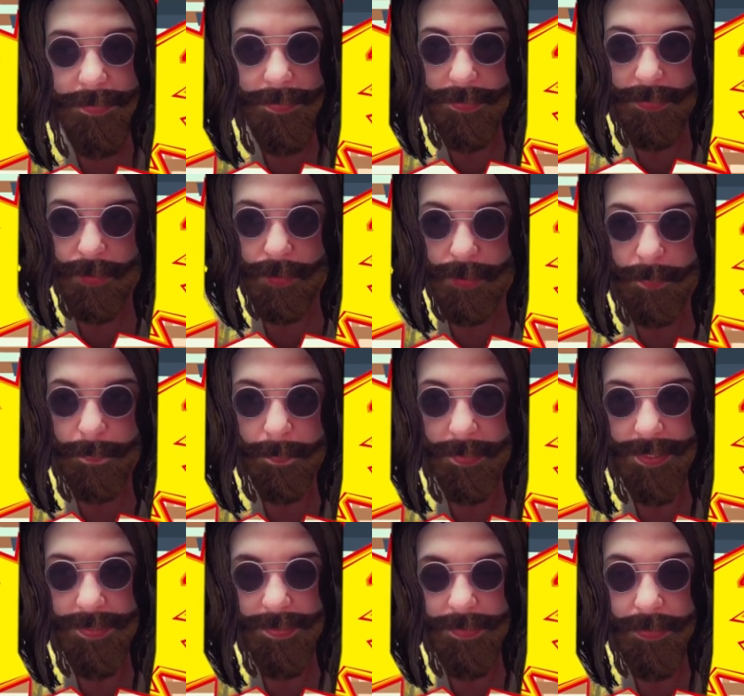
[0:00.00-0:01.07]
she
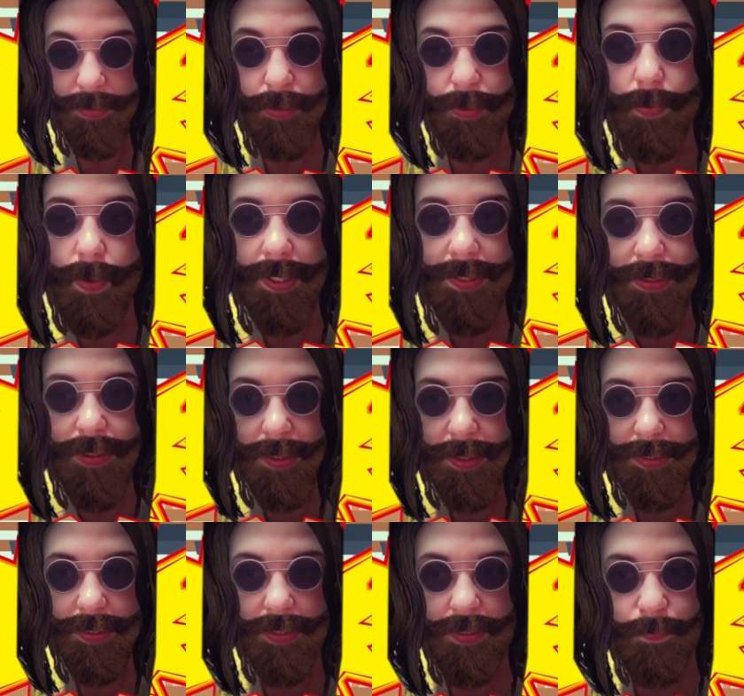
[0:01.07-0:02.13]
replied, you are
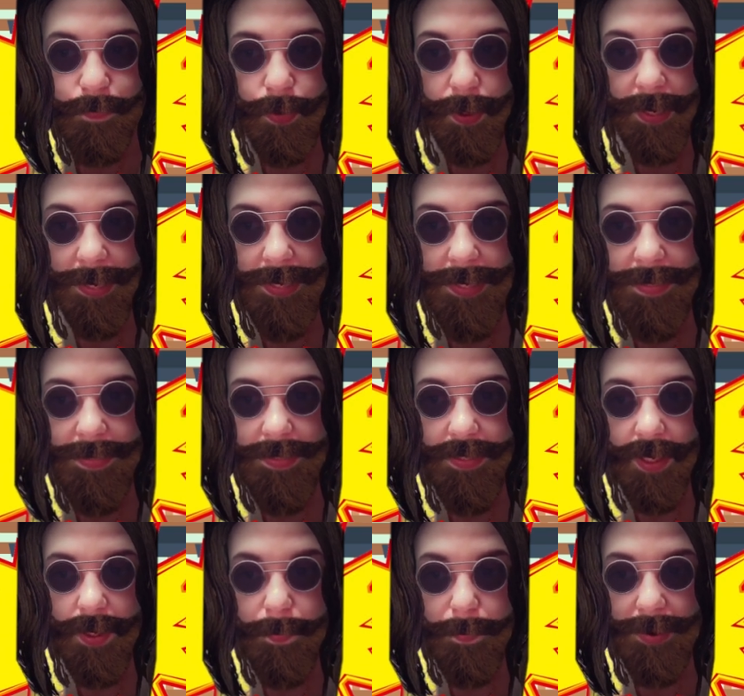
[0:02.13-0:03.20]
checking for any
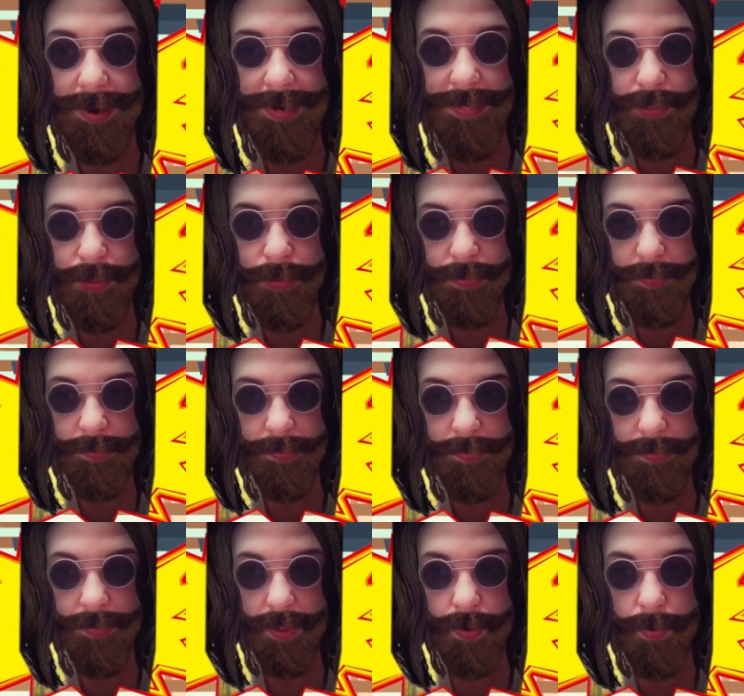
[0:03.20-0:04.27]

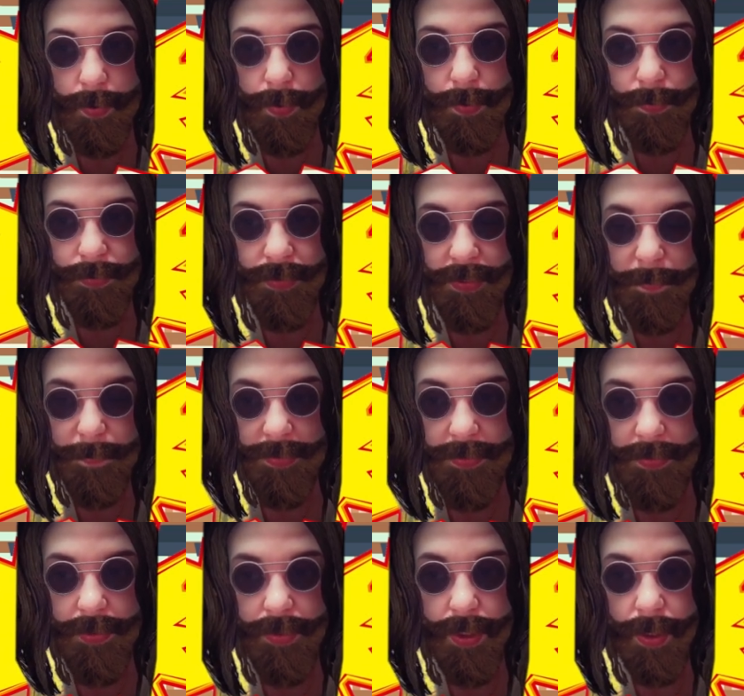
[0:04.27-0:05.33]
abrasions or
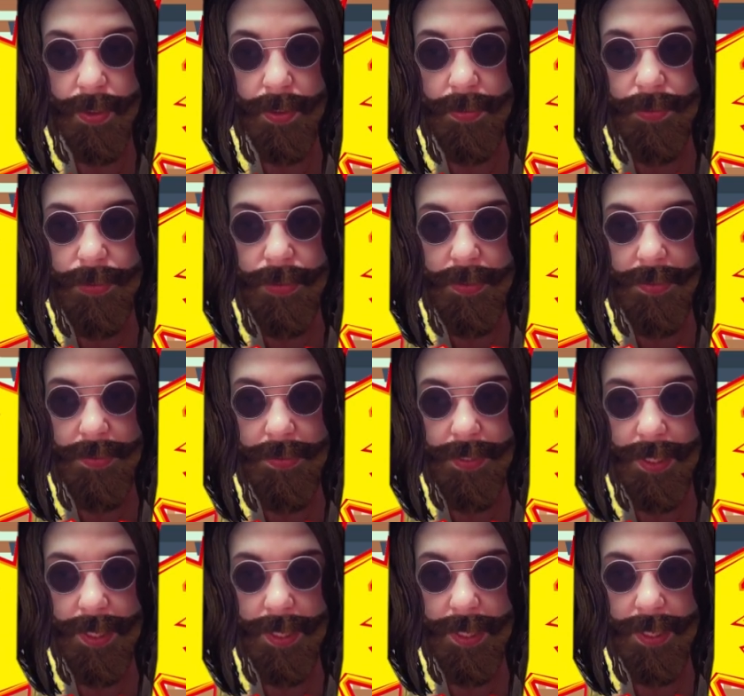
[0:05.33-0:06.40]
dermatological
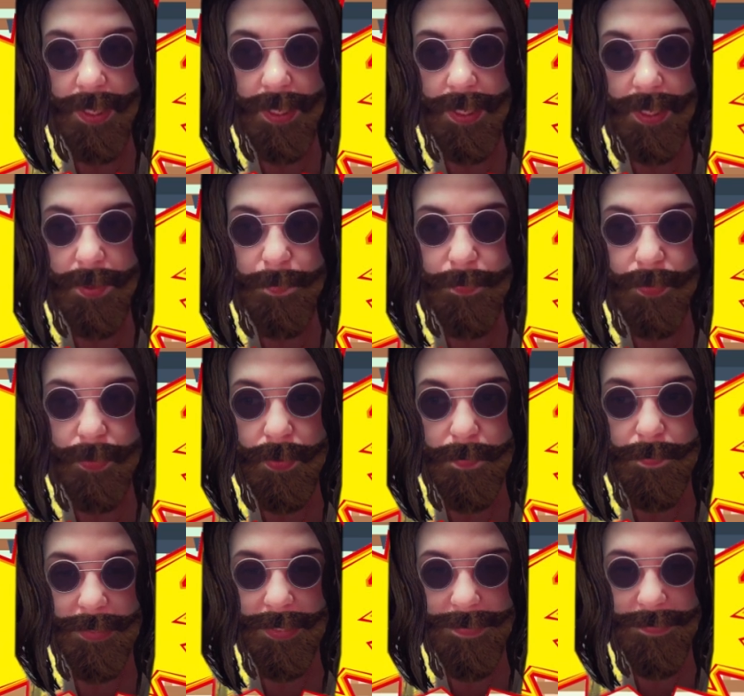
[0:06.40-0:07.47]

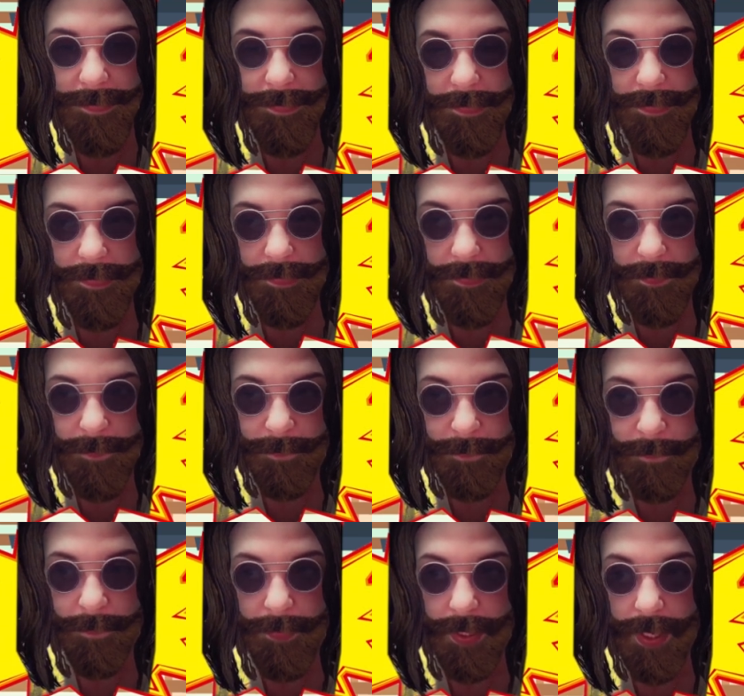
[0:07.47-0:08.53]
abnormalities.
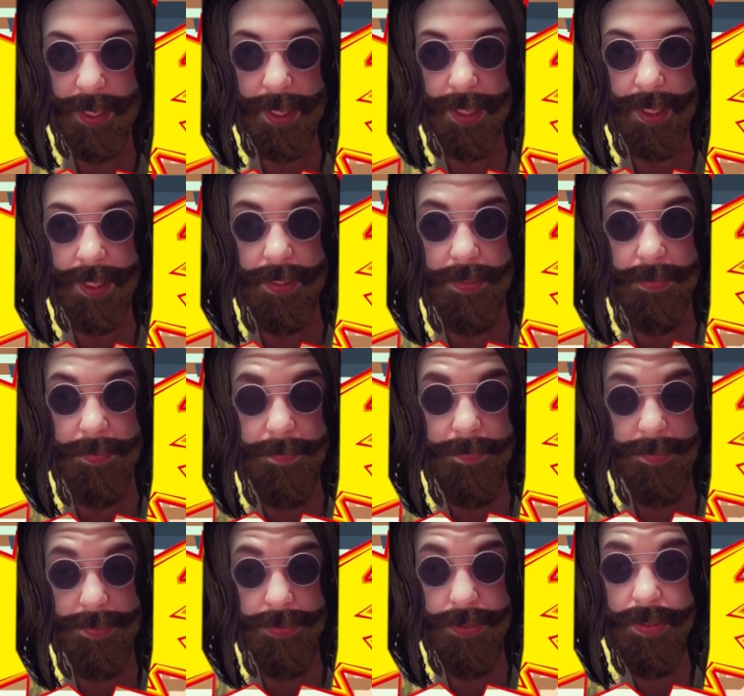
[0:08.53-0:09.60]

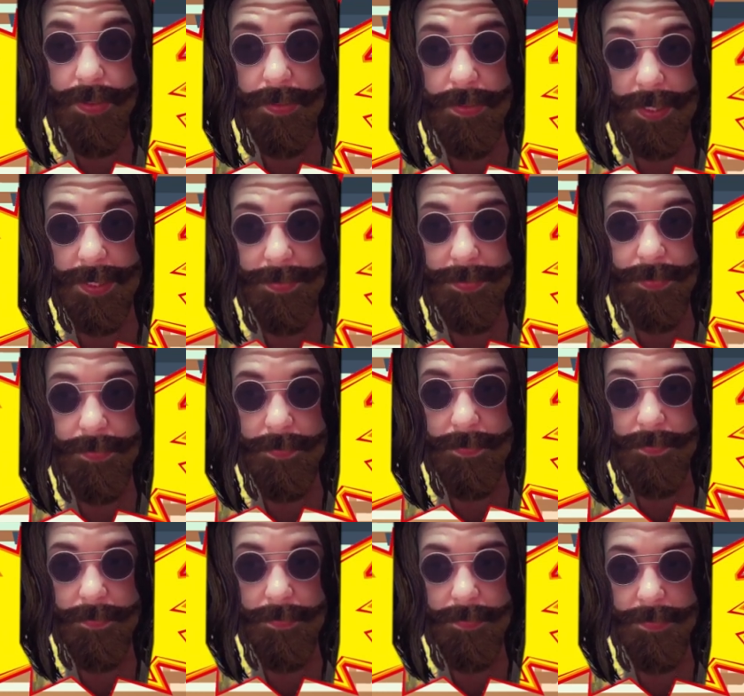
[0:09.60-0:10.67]
That is right,
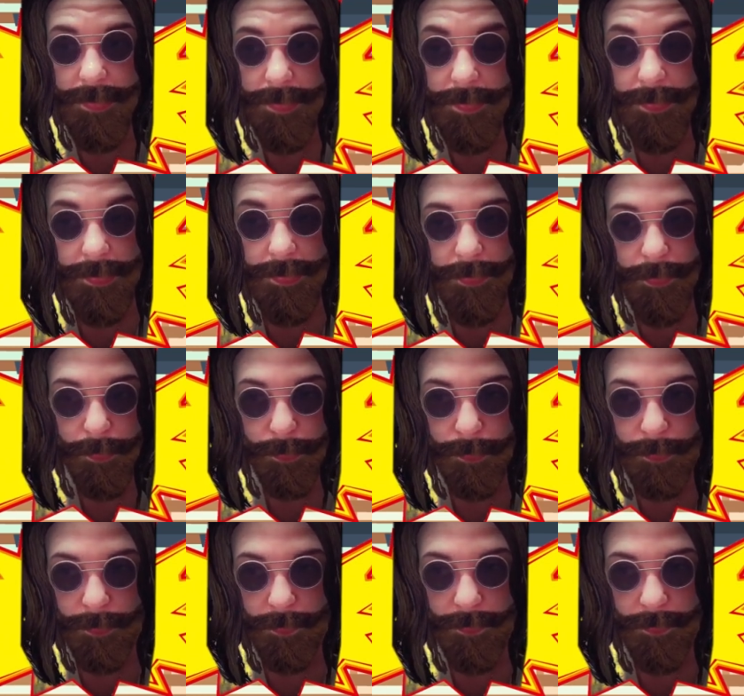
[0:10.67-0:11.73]
said the doctor.